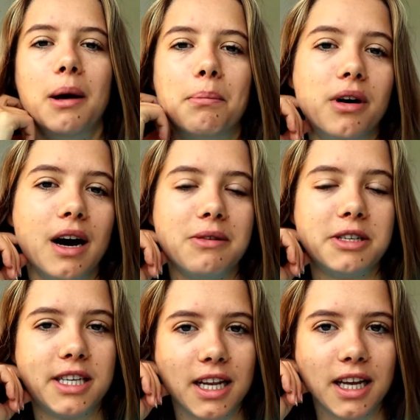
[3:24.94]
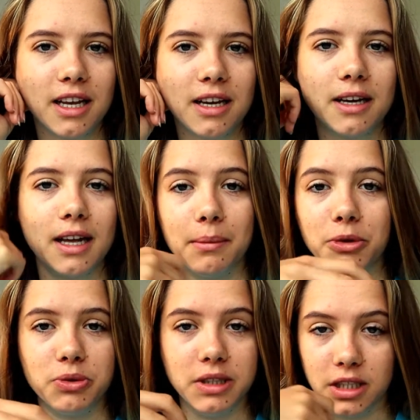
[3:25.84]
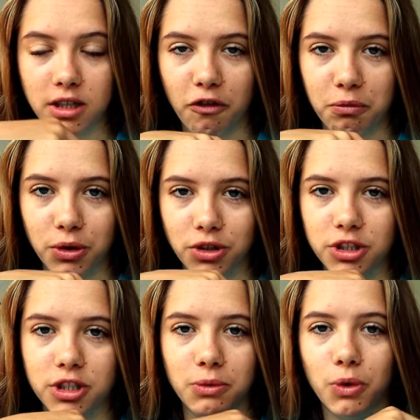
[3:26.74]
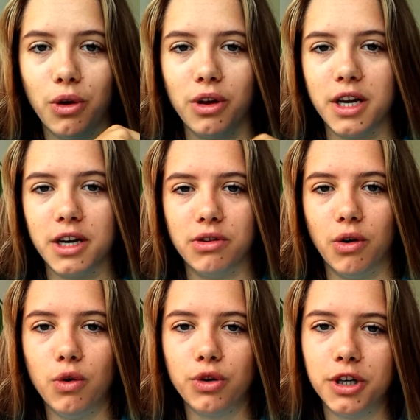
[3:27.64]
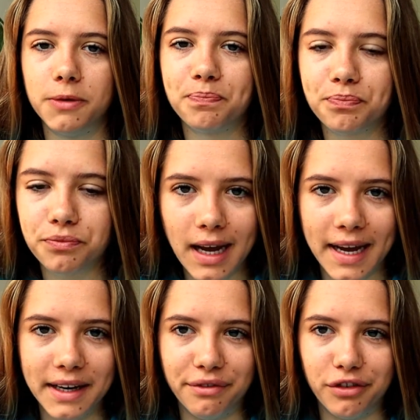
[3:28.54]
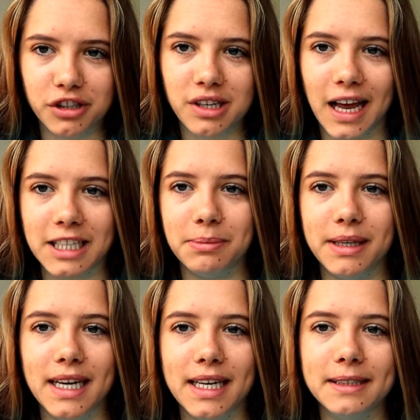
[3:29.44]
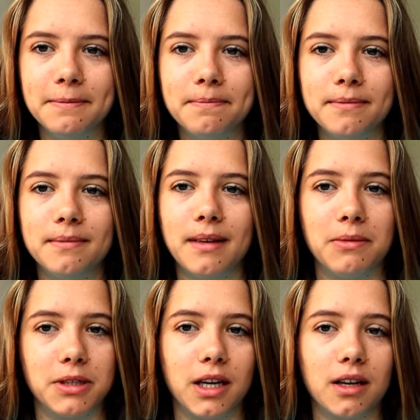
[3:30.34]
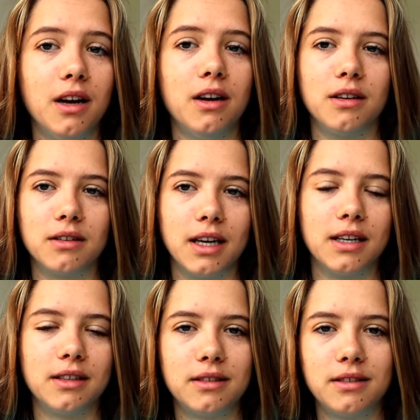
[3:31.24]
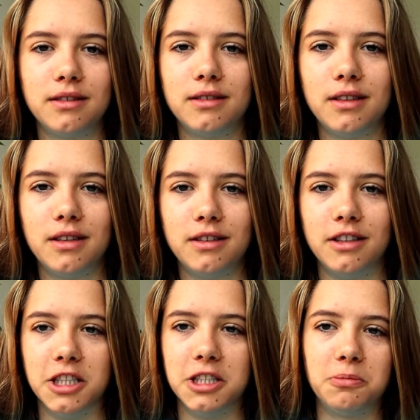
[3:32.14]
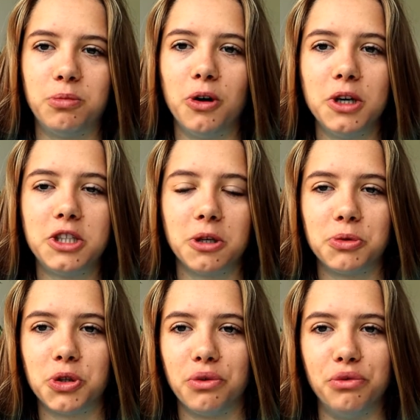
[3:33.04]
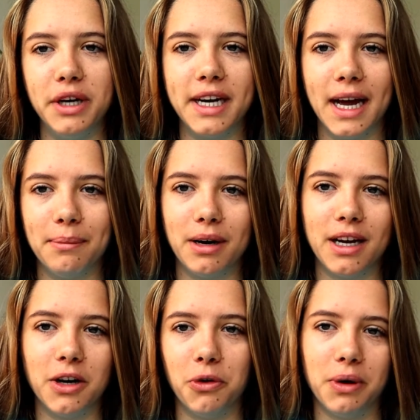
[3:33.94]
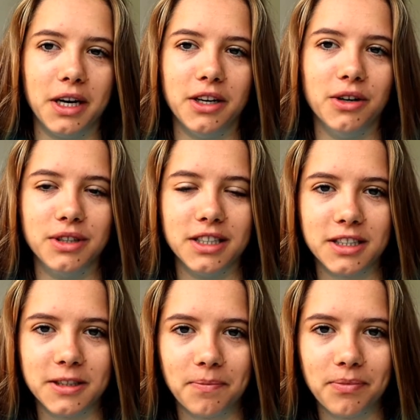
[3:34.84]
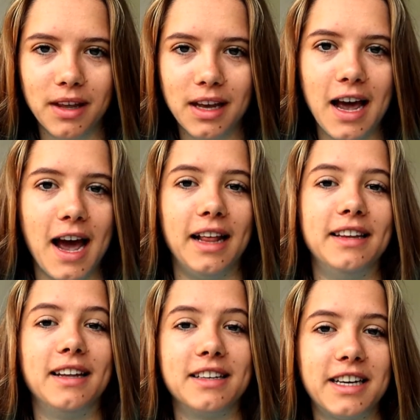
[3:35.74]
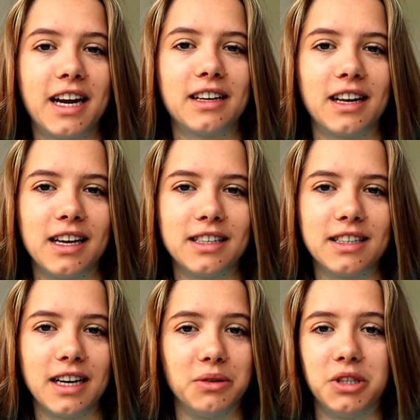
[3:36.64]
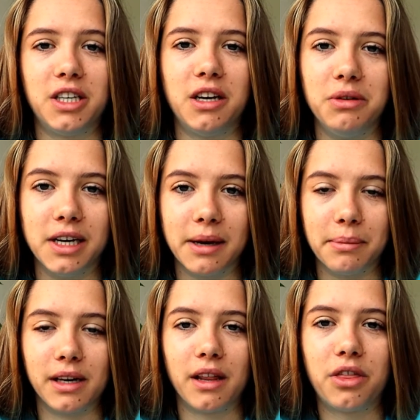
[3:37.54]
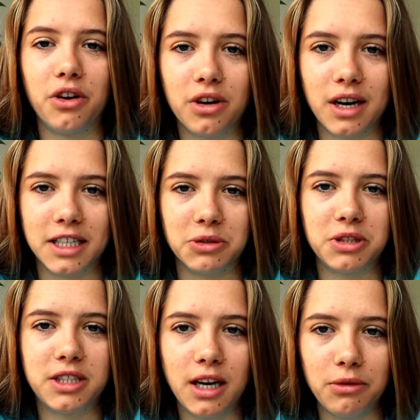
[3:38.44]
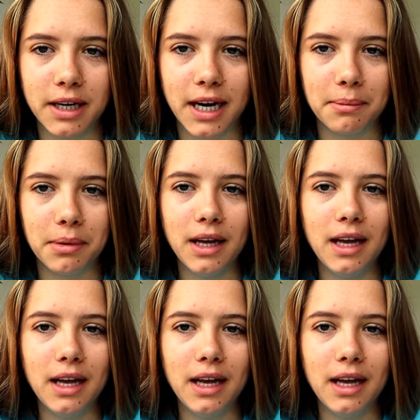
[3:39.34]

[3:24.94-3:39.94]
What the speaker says: But I was sitting in between these sophomores, they were all a year older, and the first class began. I was like, okay, this is probably some sort of recap, I already know this. And then the second class, and it was still a recap, and then the third class was still a recap.